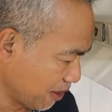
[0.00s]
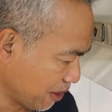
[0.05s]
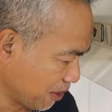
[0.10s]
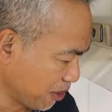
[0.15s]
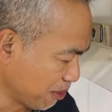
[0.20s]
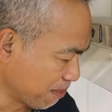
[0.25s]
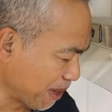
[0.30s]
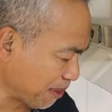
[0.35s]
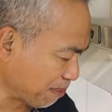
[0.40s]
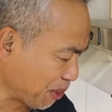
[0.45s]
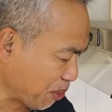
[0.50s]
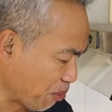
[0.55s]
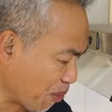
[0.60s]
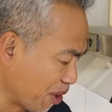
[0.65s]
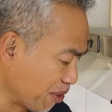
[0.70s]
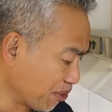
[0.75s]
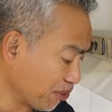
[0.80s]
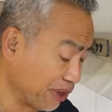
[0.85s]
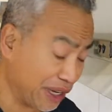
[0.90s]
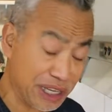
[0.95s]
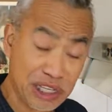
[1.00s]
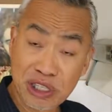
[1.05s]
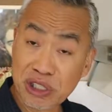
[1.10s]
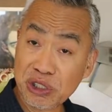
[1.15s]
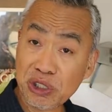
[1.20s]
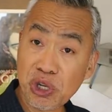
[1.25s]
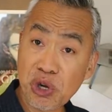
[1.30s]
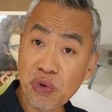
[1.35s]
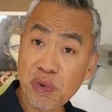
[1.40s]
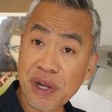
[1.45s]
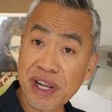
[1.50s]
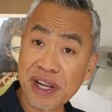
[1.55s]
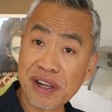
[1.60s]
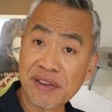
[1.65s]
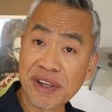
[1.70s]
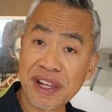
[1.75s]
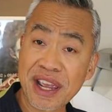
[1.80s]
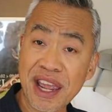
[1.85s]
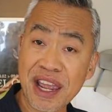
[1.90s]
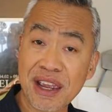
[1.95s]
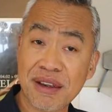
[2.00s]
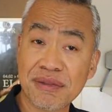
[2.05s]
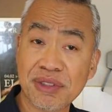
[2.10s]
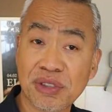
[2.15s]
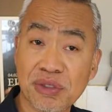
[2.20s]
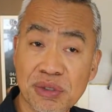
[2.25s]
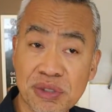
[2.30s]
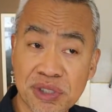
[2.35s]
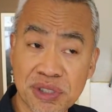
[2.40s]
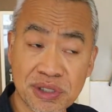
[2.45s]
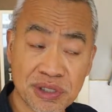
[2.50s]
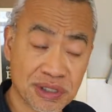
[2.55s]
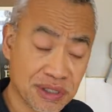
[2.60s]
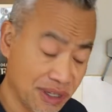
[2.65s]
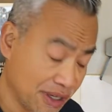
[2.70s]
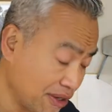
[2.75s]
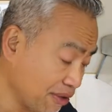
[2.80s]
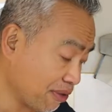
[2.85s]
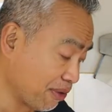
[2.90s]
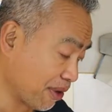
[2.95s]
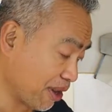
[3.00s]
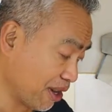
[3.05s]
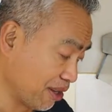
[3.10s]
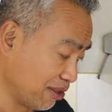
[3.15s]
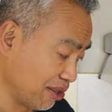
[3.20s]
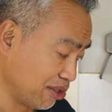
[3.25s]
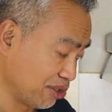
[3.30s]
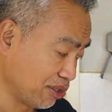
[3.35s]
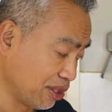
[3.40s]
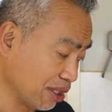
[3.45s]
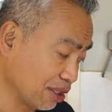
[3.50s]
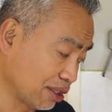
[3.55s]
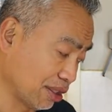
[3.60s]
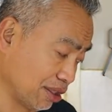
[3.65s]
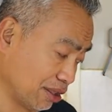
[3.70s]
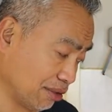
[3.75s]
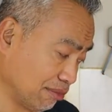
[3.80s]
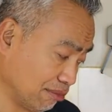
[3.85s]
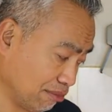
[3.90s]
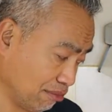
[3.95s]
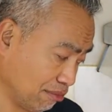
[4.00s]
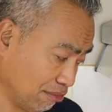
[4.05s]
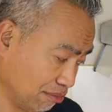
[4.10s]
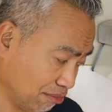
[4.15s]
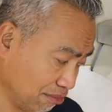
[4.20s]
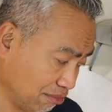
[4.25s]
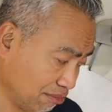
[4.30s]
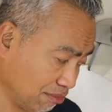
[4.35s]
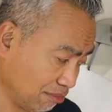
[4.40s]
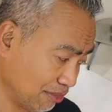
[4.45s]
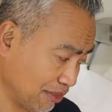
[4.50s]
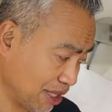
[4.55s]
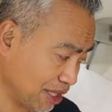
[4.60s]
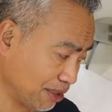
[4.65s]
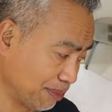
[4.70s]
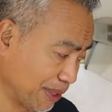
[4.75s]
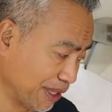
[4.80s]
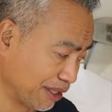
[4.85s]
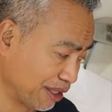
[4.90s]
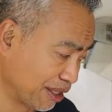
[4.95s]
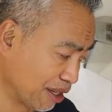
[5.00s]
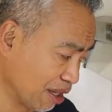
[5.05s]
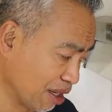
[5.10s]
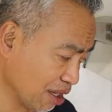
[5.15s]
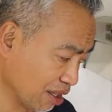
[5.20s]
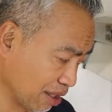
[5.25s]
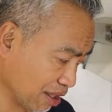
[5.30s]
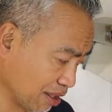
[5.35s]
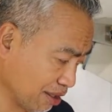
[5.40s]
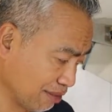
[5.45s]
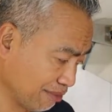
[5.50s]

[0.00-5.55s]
You might be wondering, do we even have to stir fry the chicken? It's been cut.